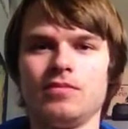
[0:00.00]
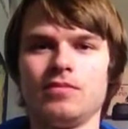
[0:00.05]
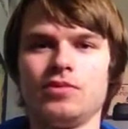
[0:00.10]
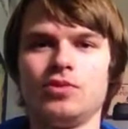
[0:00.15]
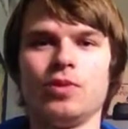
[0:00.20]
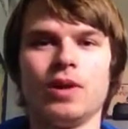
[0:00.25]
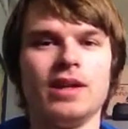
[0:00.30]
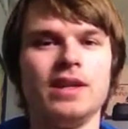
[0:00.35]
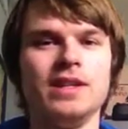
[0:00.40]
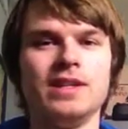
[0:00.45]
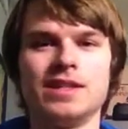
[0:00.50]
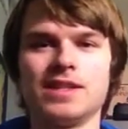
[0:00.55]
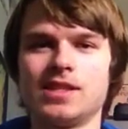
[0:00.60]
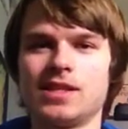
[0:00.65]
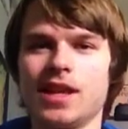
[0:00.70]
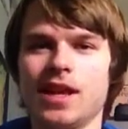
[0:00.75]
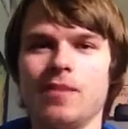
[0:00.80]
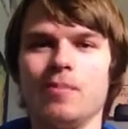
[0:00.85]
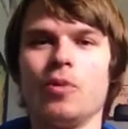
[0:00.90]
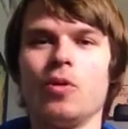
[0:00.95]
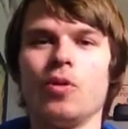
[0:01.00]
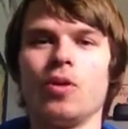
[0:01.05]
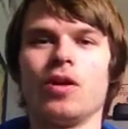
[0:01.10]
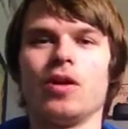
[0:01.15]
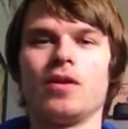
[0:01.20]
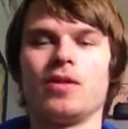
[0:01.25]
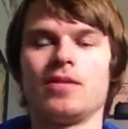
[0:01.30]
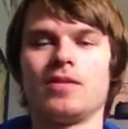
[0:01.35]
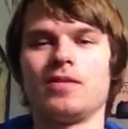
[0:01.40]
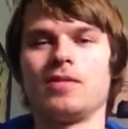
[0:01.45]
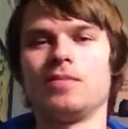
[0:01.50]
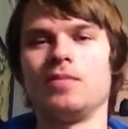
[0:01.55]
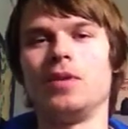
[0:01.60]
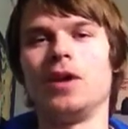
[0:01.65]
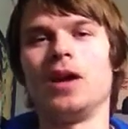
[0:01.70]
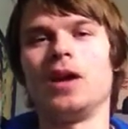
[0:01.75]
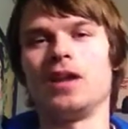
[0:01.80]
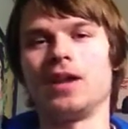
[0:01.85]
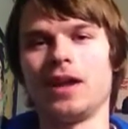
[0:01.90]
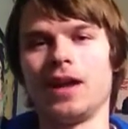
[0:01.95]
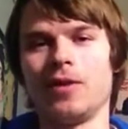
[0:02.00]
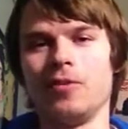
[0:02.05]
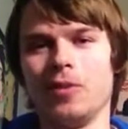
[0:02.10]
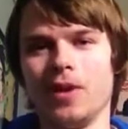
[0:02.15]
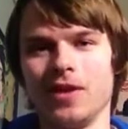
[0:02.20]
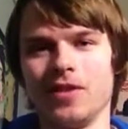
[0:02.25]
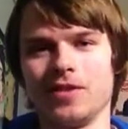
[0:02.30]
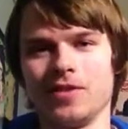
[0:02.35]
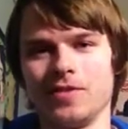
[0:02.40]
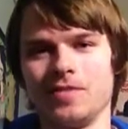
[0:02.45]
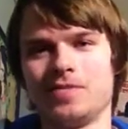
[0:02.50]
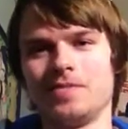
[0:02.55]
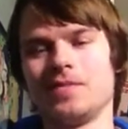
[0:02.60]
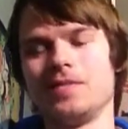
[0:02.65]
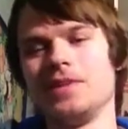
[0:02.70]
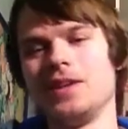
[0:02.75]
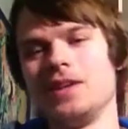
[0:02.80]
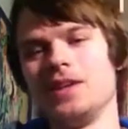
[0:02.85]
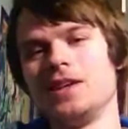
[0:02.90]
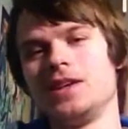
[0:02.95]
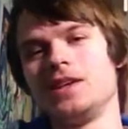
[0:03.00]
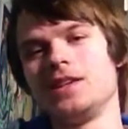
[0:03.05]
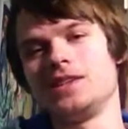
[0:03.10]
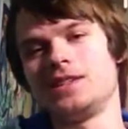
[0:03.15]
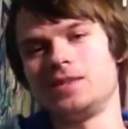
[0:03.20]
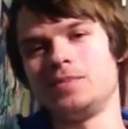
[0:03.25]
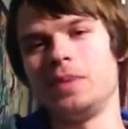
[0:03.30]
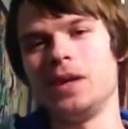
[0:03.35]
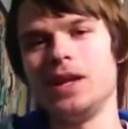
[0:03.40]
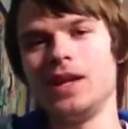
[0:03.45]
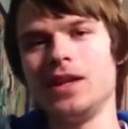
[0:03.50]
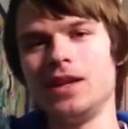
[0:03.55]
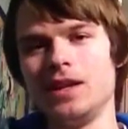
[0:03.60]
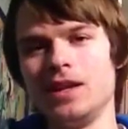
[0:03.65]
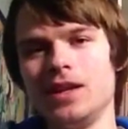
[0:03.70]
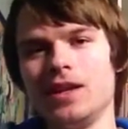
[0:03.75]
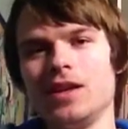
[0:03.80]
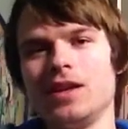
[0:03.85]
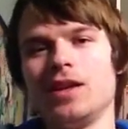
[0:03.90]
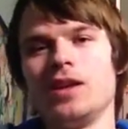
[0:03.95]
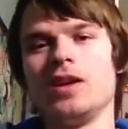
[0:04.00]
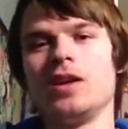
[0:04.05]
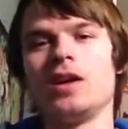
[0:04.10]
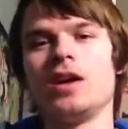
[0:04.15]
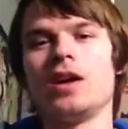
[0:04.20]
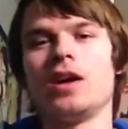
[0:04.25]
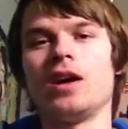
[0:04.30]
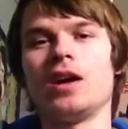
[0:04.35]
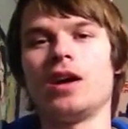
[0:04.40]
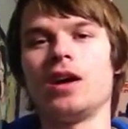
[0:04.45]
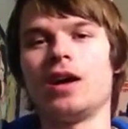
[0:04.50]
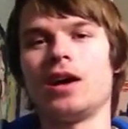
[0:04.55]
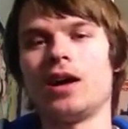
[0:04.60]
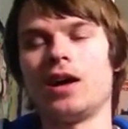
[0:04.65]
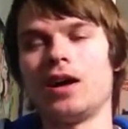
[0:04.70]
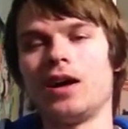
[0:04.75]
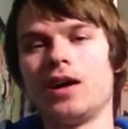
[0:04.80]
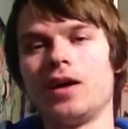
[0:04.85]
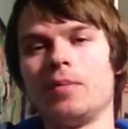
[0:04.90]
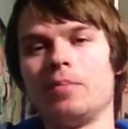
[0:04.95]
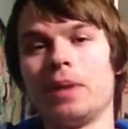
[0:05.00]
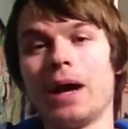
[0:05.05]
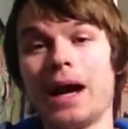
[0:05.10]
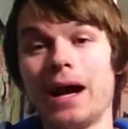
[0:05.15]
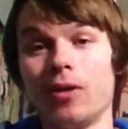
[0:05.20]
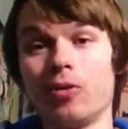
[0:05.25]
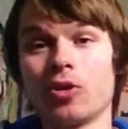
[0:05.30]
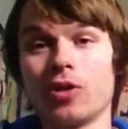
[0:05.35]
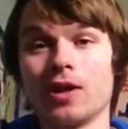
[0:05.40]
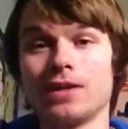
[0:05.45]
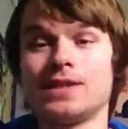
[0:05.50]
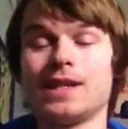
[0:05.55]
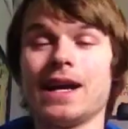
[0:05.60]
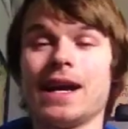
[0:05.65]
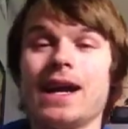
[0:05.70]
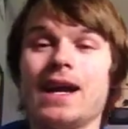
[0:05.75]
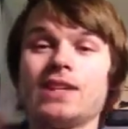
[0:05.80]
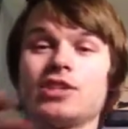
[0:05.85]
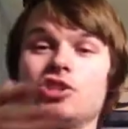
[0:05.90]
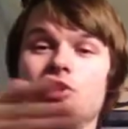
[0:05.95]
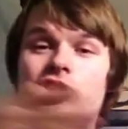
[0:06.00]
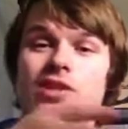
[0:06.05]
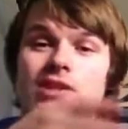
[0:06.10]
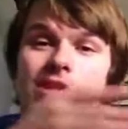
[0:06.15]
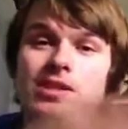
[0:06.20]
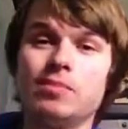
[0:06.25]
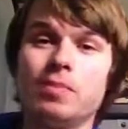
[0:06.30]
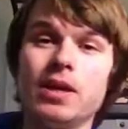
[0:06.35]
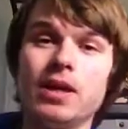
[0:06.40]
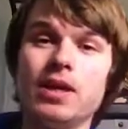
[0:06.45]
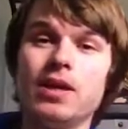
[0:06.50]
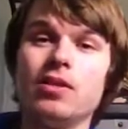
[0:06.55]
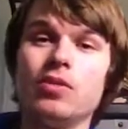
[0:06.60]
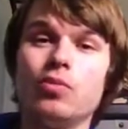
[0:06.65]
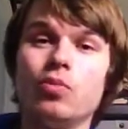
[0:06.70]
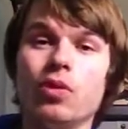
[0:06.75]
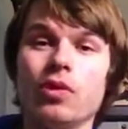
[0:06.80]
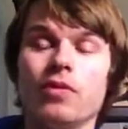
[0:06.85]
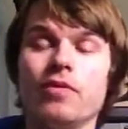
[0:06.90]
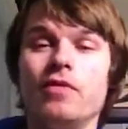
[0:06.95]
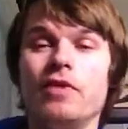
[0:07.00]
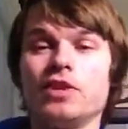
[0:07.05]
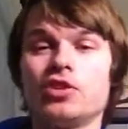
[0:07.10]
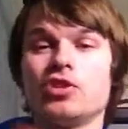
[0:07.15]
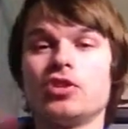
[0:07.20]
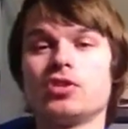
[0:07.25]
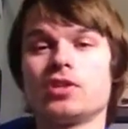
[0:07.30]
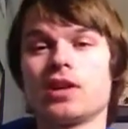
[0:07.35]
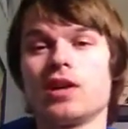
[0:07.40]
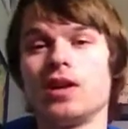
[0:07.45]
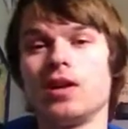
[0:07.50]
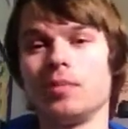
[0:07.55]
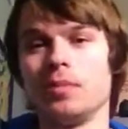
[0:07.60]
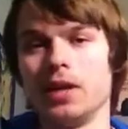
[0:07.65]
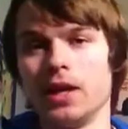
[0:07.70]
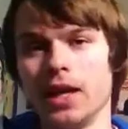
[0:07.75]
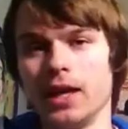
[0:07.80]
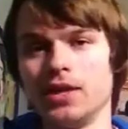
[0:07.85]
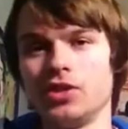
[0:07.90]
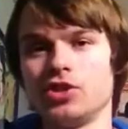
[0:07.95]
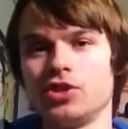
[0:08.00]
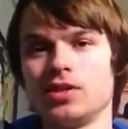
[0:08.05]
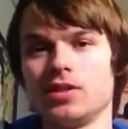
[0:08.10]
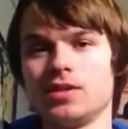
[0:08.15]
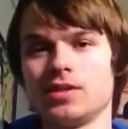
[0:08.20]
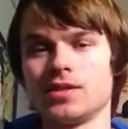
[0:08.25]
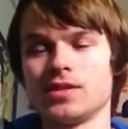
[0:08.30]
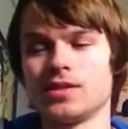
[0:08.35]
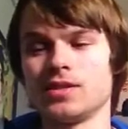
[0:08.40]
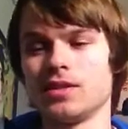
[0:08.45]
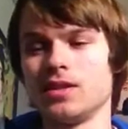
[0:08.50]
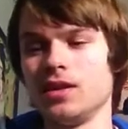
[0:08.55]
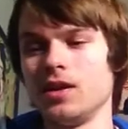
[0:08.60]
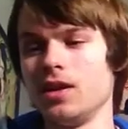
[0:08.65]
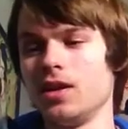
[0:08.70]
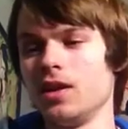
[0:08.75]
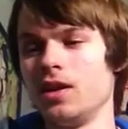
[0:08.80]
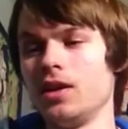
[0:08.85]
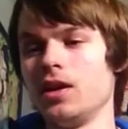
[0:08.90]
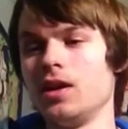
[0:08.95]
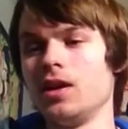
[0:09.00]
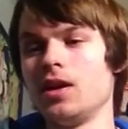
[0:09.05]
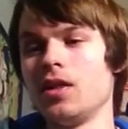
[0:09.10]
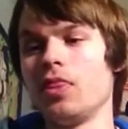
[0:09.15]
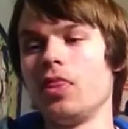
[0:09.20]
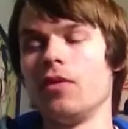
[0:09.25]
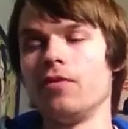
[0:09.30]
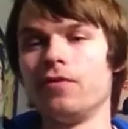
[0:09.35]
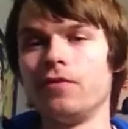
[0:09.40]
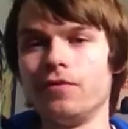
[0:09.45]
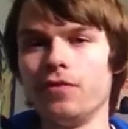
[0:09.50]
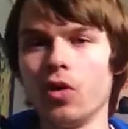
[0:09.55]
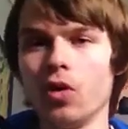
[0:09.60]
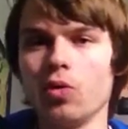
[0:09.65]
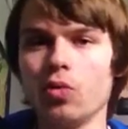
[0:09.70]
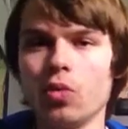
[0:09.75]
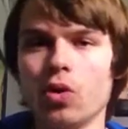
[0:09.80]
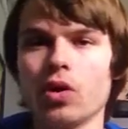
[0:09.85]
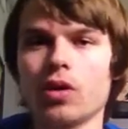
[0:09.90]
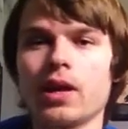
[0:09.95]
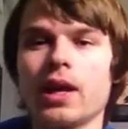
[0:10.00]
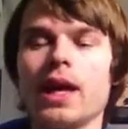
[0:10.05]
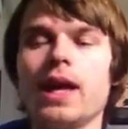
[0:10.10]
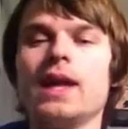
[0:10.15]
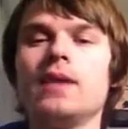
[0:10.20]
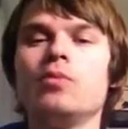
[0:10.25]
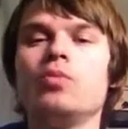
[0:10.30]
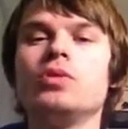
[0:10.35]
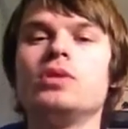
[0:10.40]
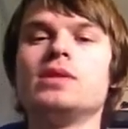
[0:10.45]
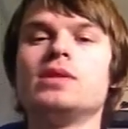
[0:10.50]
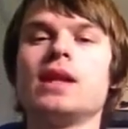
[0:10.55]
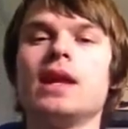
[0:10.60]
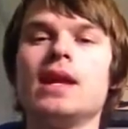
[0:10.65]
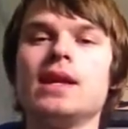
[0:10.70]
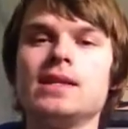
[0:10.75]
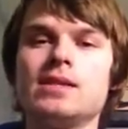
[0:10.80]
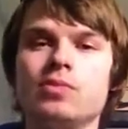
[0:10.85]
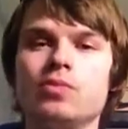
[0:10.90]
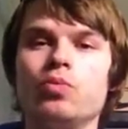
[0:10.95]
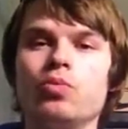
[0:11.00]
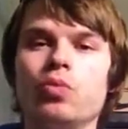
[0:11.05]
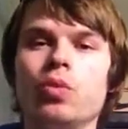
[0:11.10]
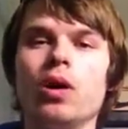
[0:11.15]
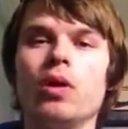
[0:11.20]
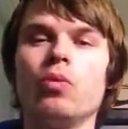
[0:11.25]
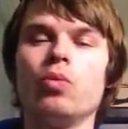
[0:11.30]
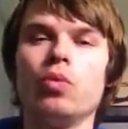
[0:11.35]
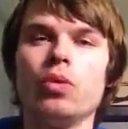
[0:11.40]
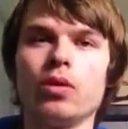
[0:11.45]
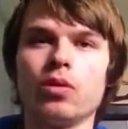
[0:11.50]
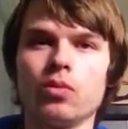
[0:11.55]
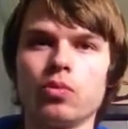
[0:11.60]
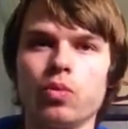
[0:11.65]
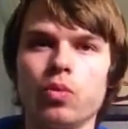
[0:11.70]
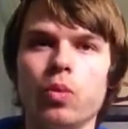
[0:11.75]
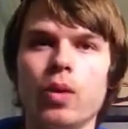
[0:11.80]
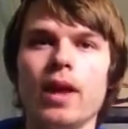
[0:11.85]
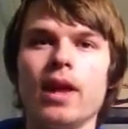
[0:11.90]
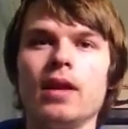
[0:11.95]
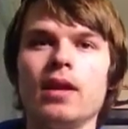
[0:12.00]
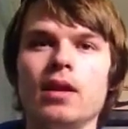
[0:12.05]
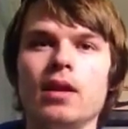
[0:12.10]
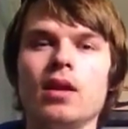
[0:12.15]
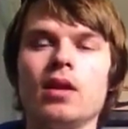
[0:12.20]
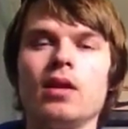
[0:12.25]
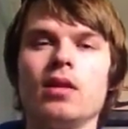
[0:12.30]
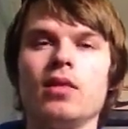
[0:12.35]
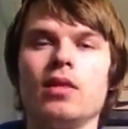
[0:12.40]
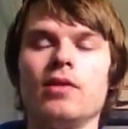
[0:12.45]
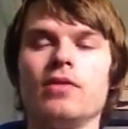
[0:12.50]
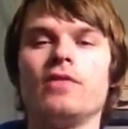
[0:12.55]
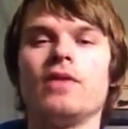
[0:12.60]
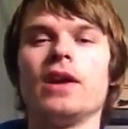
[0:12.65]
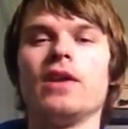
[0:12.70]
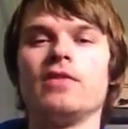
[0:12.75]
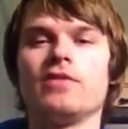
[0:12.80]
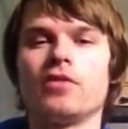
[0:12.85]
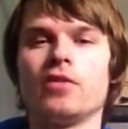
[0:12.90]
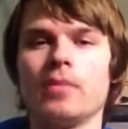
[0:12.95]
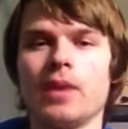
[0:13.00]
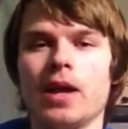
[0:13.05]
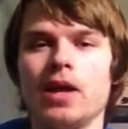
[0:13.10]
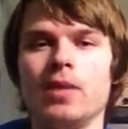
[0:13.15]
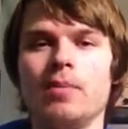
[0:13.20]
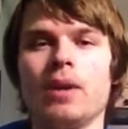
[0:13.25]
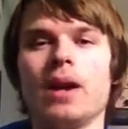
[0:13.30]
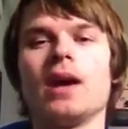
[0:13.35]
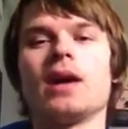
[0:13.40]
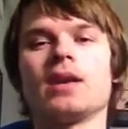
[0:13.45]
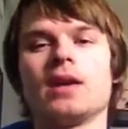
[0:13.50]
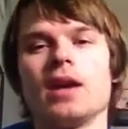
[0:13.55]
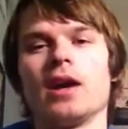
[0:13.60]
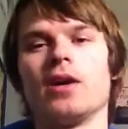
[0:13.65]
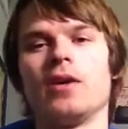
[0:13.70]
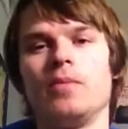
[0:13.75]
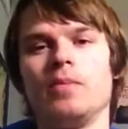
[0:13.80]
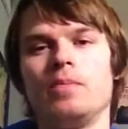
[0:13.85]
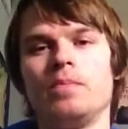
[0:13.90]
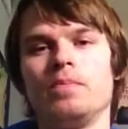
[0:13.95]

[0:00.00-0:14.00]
Do I need to say more? But I will. Speed, power attached to speed with vicious combinations. The footwork is what will win the fight for Manny Pacquiao.